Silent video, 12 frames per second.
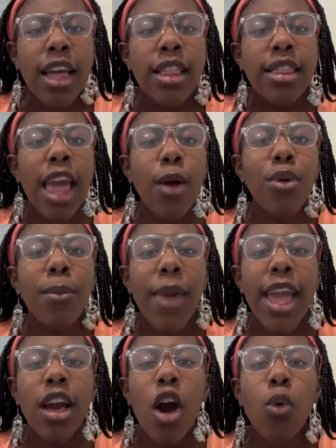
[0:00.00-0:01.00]
They would
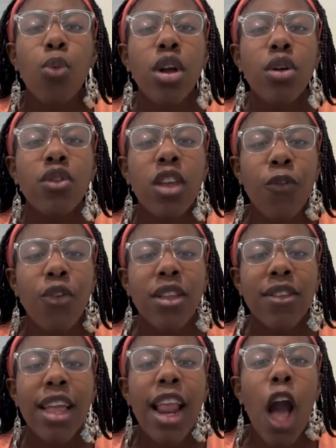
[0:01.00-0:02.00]
make a real
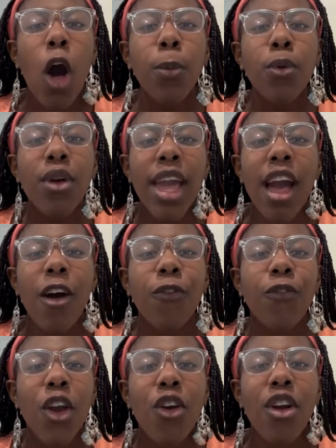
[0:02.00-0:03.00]
difference and help create a
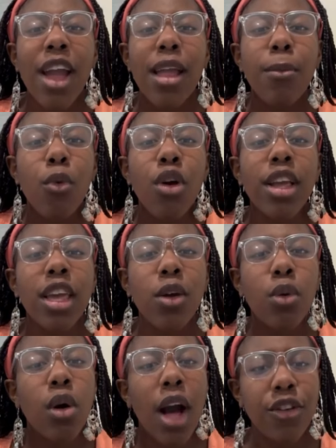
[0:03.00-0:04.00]
fairer and more
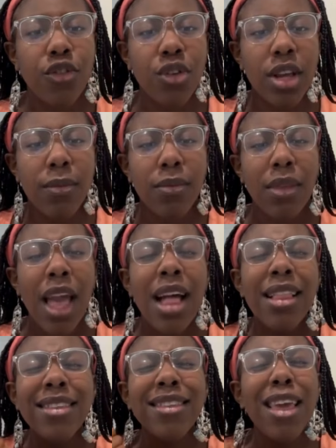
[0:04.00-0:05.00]
equal country.
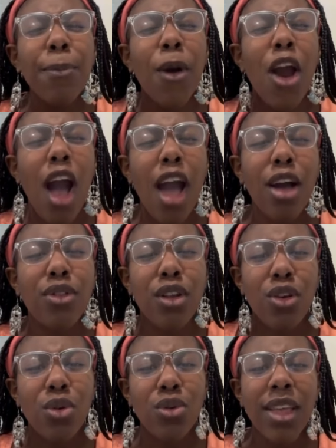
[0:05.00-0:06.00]
Let's keep our eye on the
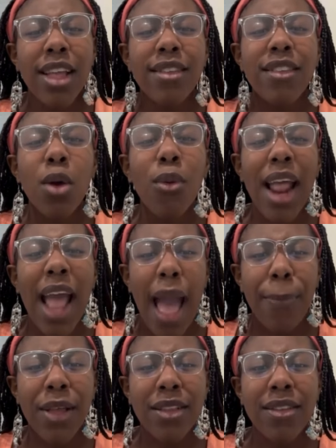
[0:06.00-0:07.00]
news and see what
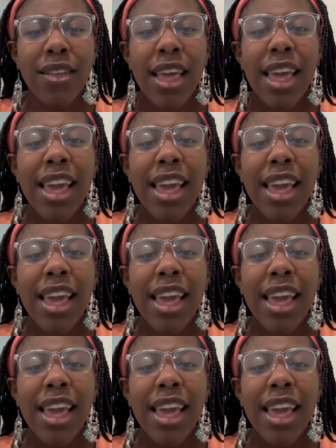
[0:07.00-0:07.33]
happens.